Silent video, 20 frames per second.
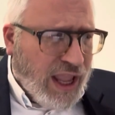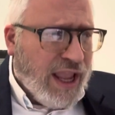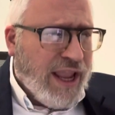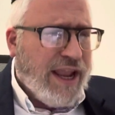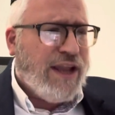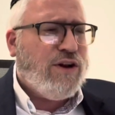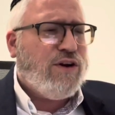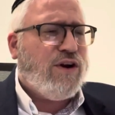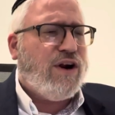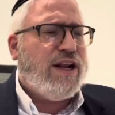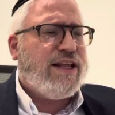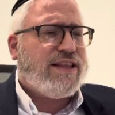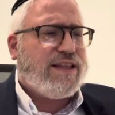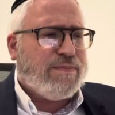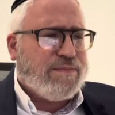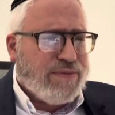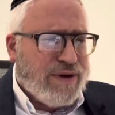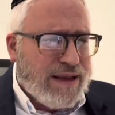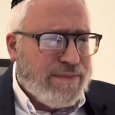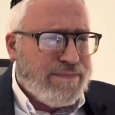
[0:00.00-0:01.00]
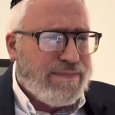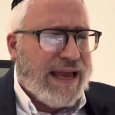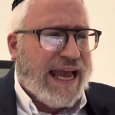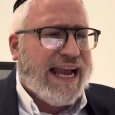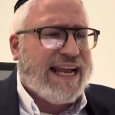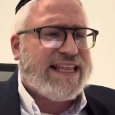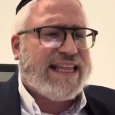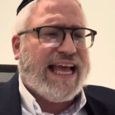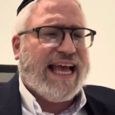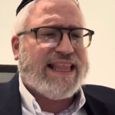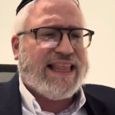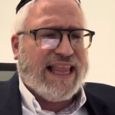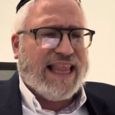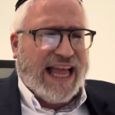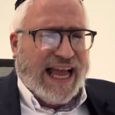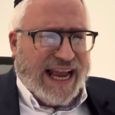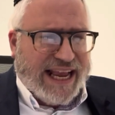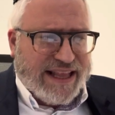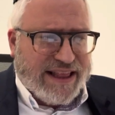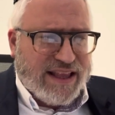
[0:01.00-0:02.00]
in order to bring back that
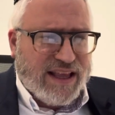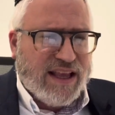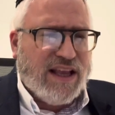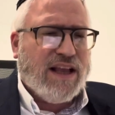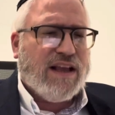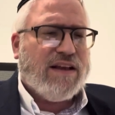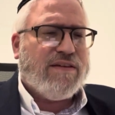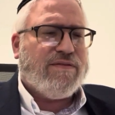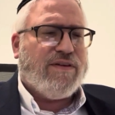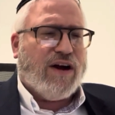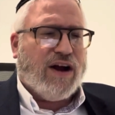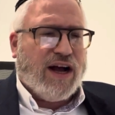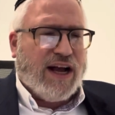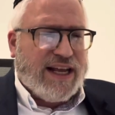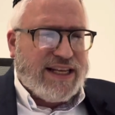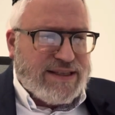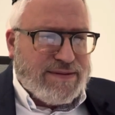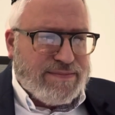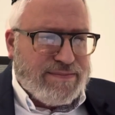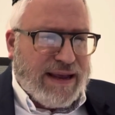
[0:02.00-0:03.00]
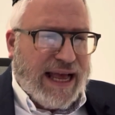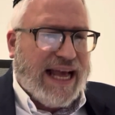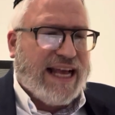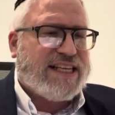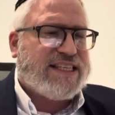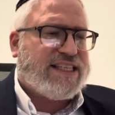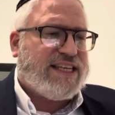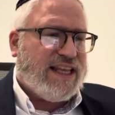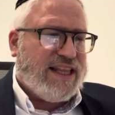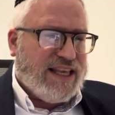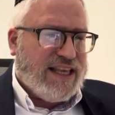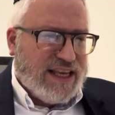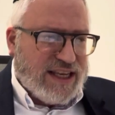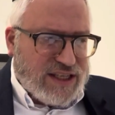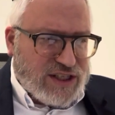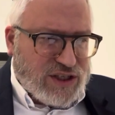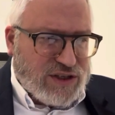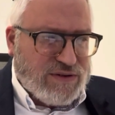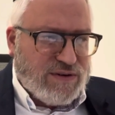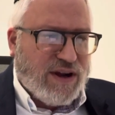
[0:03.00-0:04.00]
light. Va'az machzir
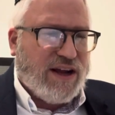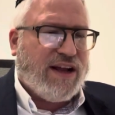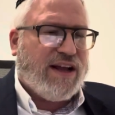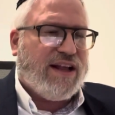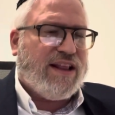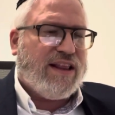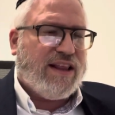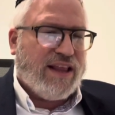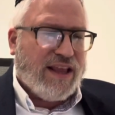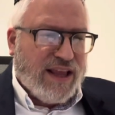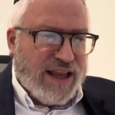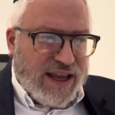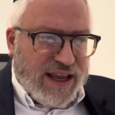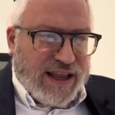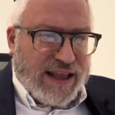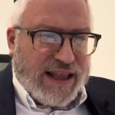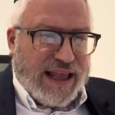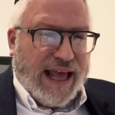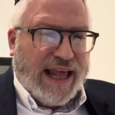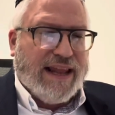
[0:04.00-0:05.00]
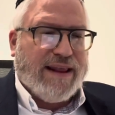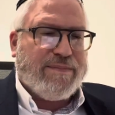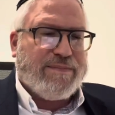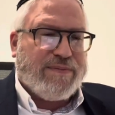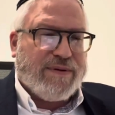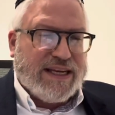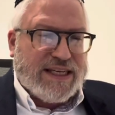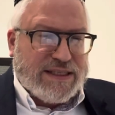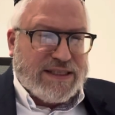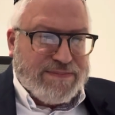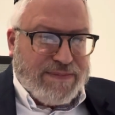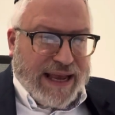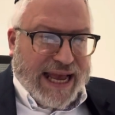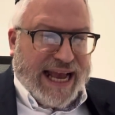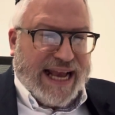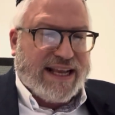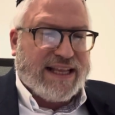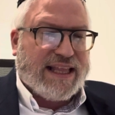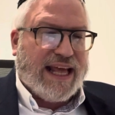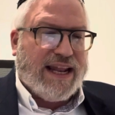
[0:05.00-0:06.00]
Yisroel, then it brings
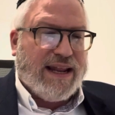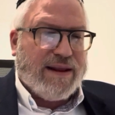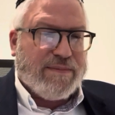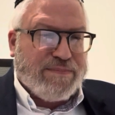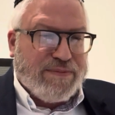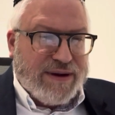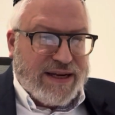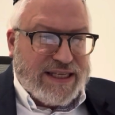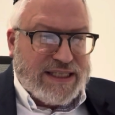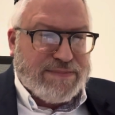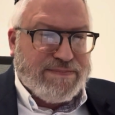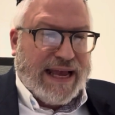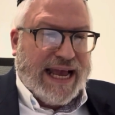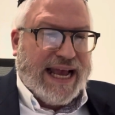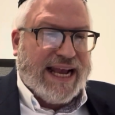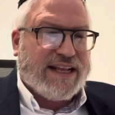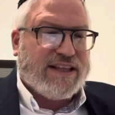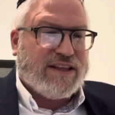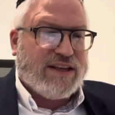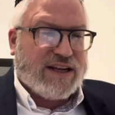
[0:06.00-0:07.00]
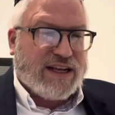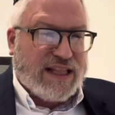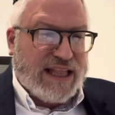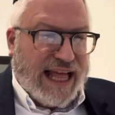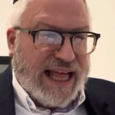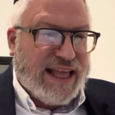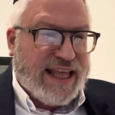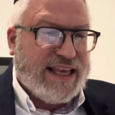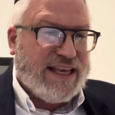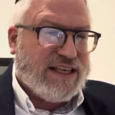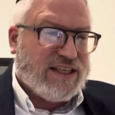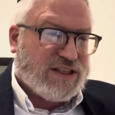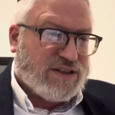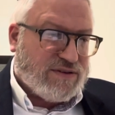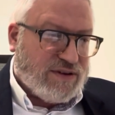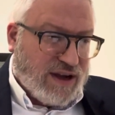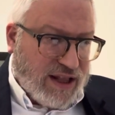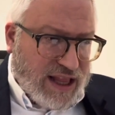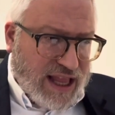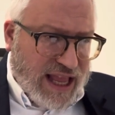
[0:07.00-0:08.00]
back, then it brings back to Klal
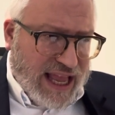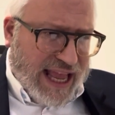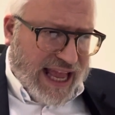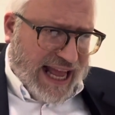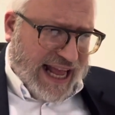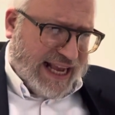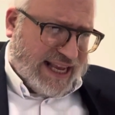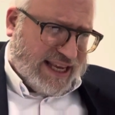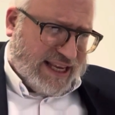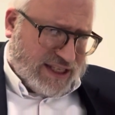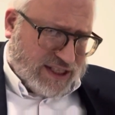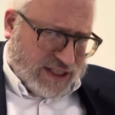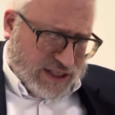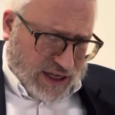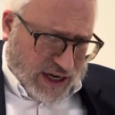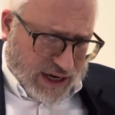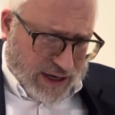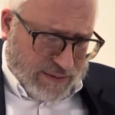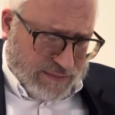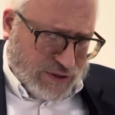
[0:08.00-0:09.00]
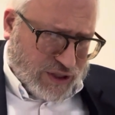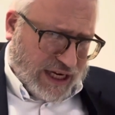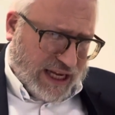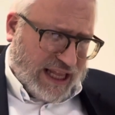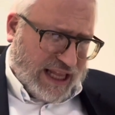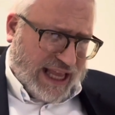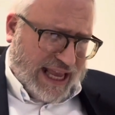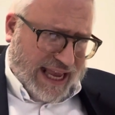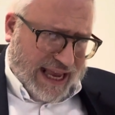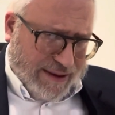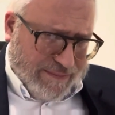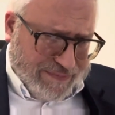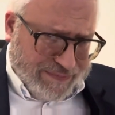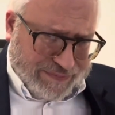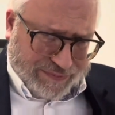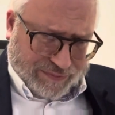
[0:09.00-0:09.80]
Yisrael, hakisarim shalahem,